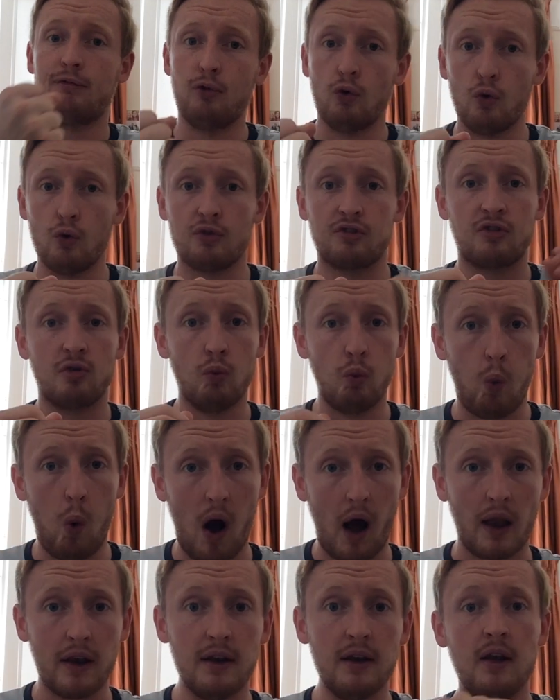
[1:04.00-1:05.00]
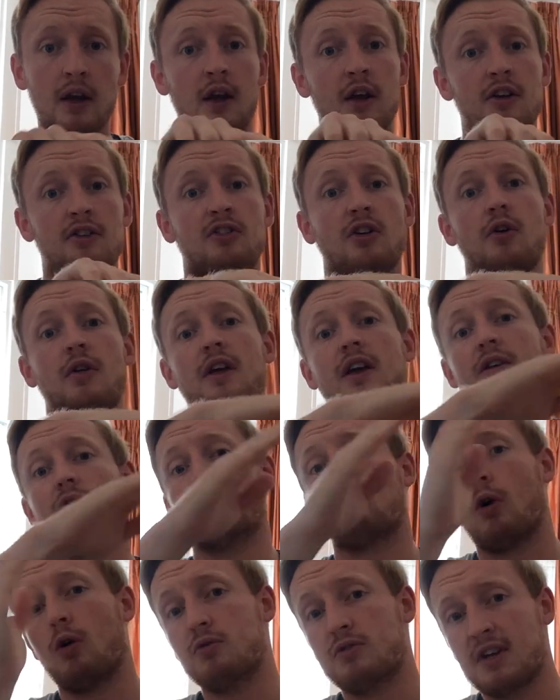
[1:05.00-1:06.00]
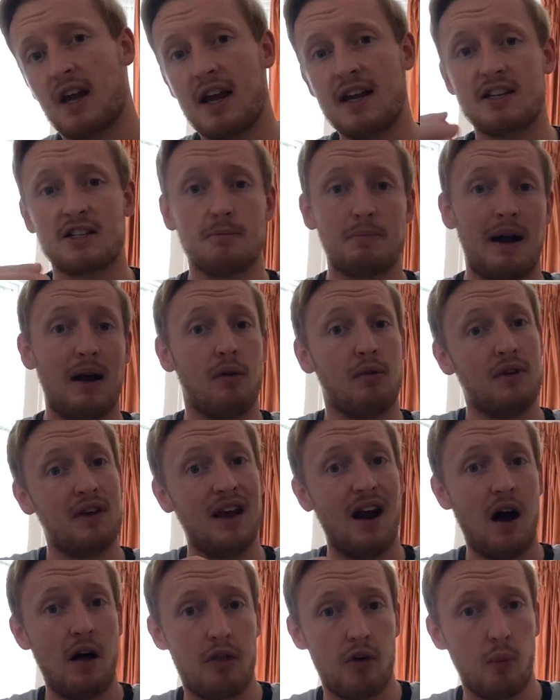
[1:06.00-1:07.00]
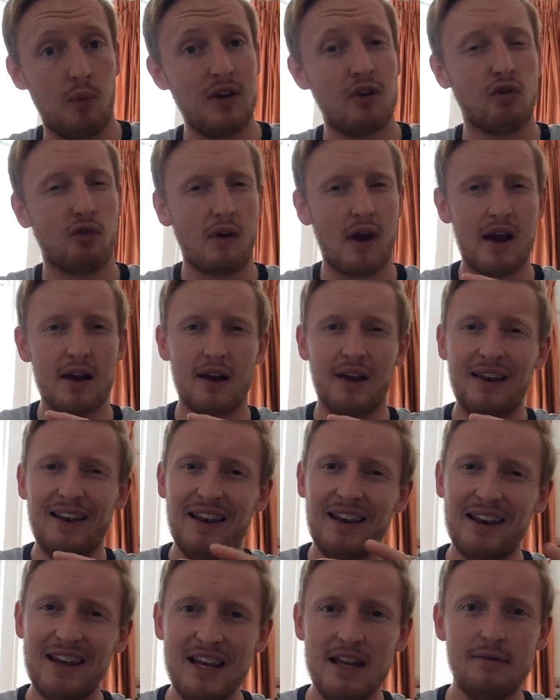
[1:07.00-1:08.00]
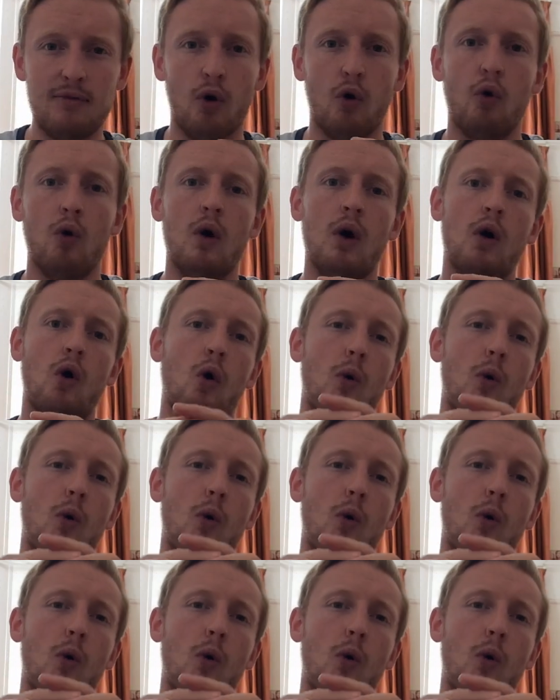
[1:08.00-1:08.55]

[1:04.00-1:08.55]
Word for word: force to one so that it rotates about the other, we create a lever or,